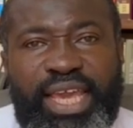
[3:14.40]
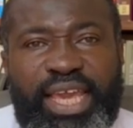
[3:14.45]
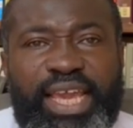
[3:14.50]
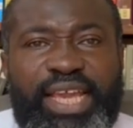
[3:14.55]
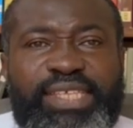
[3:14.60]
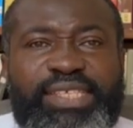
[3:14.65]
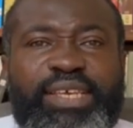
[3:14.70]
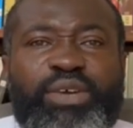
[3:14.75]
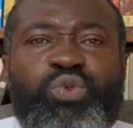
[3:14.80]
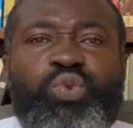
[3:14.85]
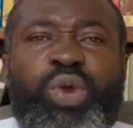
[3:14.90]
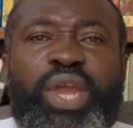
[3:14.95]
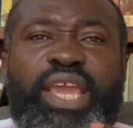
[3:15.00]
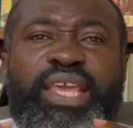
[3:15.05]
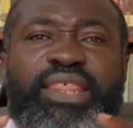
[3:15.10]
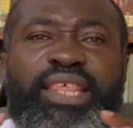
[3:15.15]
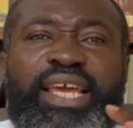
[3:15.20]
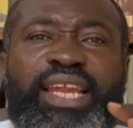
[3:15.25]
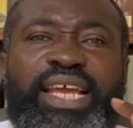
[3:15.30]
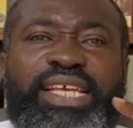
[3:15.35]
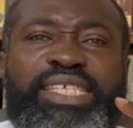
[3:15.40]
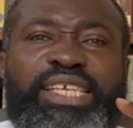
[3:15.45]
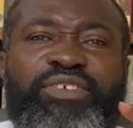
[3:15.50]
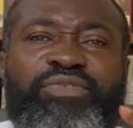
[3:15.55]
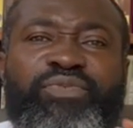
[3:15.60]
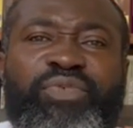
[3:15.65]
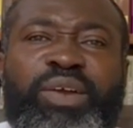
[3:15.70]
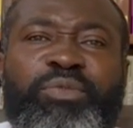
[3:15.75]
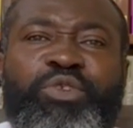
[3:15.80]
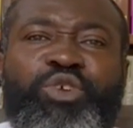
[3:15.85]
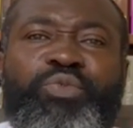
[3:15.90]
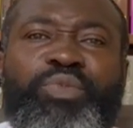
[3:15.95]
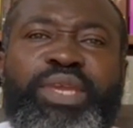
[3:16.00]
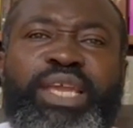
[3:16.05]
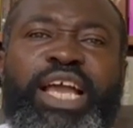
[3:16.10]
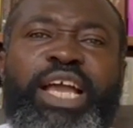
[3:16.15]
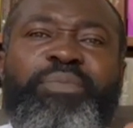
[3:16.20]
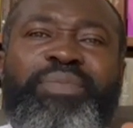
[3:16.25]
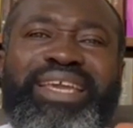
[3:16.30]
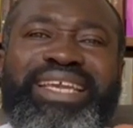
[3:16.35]
It's a way that as a family
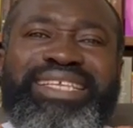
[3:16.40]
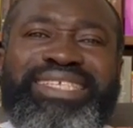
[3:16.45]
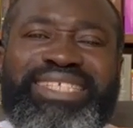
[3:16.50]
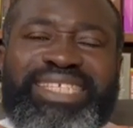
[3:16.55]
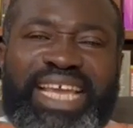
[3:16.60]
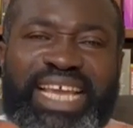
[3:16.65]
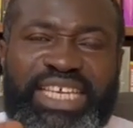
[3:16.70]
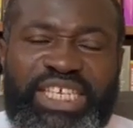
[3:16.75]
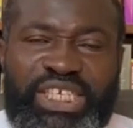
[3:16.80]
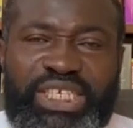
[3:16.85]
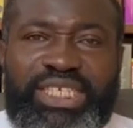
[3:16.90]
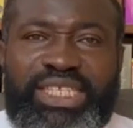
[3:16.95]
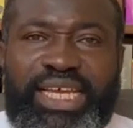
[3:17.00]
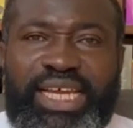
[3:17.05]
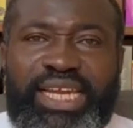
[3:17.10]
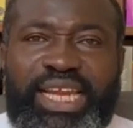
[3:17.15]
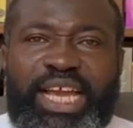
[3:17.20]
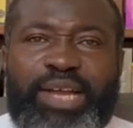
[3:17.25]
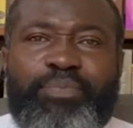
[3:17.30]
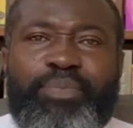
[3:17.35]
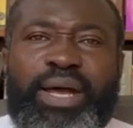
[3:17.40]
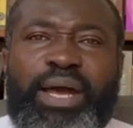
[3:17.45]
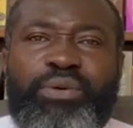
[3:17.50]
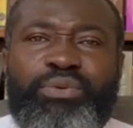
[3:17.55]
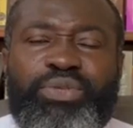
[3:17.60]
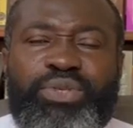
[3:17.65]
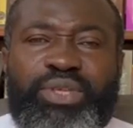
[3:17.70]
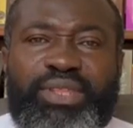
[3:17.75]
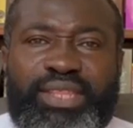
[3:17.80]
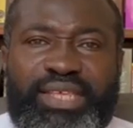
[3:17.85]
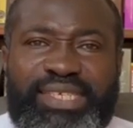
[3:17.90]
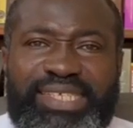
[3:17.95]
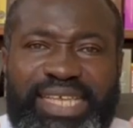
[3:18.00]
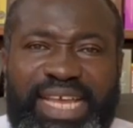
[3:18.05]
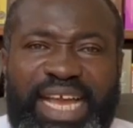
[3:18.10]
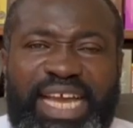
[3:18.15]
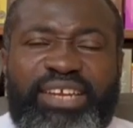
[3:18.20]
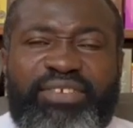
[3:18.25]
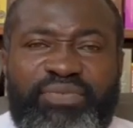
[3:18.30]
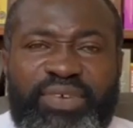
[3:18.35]
become intentional about this
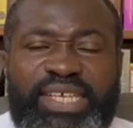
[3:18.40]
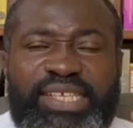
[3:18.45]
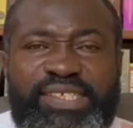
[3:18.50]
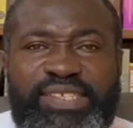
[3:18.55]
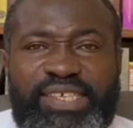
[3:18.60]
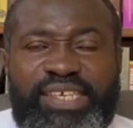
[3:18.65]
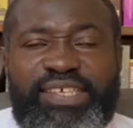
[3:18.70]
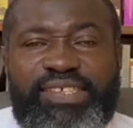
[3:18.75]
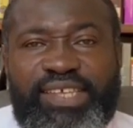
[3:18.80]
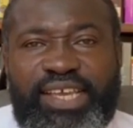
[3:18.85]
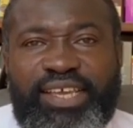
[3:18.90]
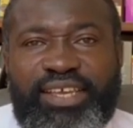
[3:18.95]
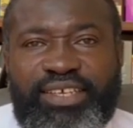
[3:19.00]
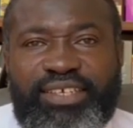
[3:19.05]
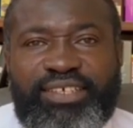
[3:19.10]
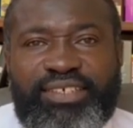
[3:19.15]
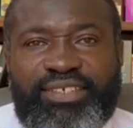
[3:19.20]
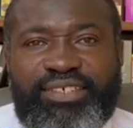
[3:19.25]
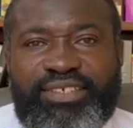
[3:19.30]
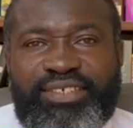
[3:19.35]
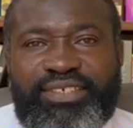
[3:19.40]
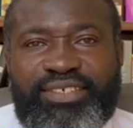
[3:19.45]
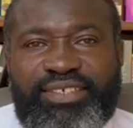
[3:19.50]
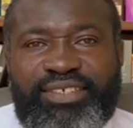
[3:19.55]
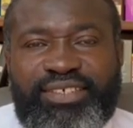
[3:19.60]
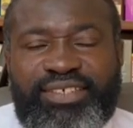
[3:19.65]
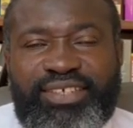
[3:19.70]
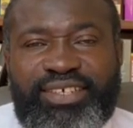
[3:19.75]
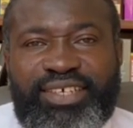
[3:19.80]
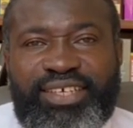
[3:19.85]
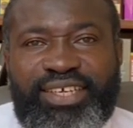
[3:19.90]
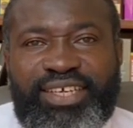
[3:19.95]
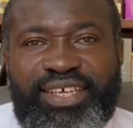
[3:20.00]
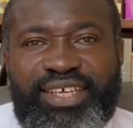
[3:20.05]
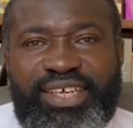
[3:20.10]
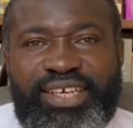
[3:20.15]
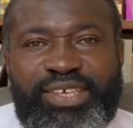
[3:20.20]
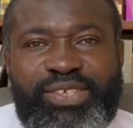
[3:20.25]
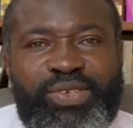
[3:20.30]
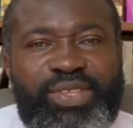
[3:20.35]
Advent season.
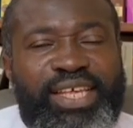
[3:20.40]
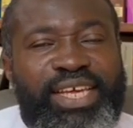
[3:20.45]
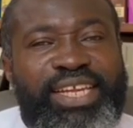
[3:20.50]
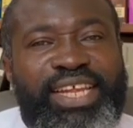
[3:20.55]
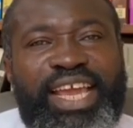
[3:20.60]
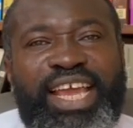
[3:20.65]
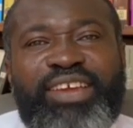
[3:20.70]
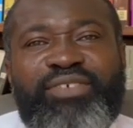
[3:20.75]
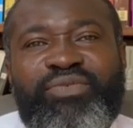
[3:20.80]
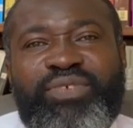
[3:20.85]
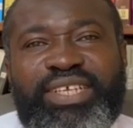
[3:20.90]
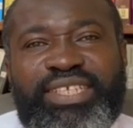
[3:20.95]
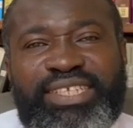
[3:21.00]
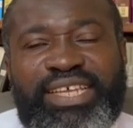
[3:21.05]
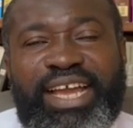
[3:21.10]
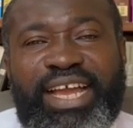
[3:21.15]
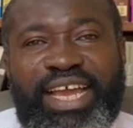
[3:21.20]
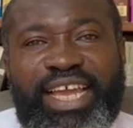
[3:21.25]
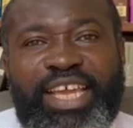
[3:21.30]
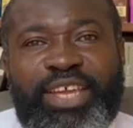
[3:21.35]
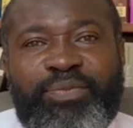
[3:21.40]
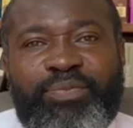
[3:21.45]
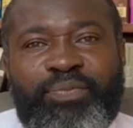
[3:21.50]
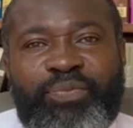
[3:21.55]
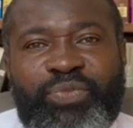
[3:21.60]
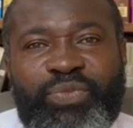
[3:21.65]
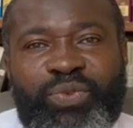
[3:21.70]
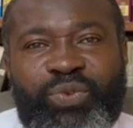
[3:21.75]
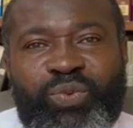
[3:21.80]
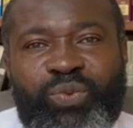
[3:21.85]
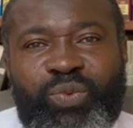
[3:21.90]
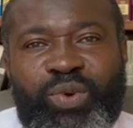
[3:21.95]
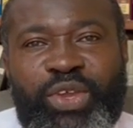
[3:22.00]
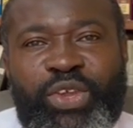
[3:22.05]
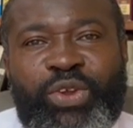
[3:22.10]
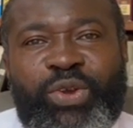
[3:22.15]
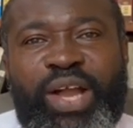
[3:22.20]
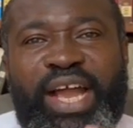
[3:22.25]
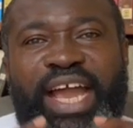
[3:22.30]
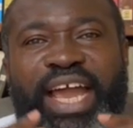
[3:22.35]
So that every time when
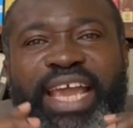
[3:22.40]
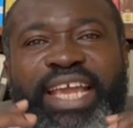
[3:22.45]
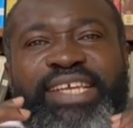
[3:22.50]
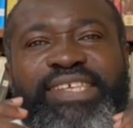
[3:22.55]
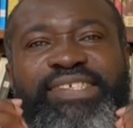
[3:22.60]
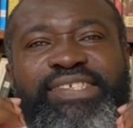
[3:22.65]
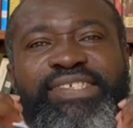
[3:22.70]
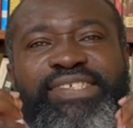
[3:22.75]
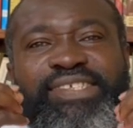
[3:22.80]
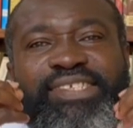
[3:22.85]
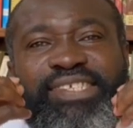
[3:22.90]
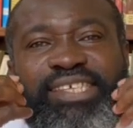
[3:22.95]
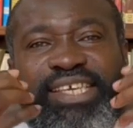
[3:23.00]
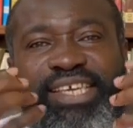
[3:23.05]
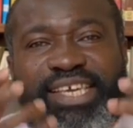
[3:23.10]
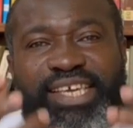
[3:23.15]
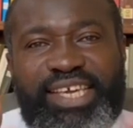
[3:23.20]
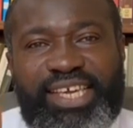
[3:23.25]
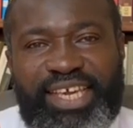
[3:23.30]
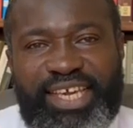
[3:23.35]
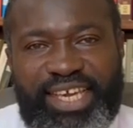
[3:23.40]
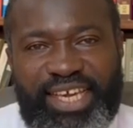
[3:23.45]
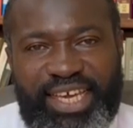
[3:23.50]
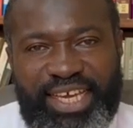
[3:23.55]
your eyes see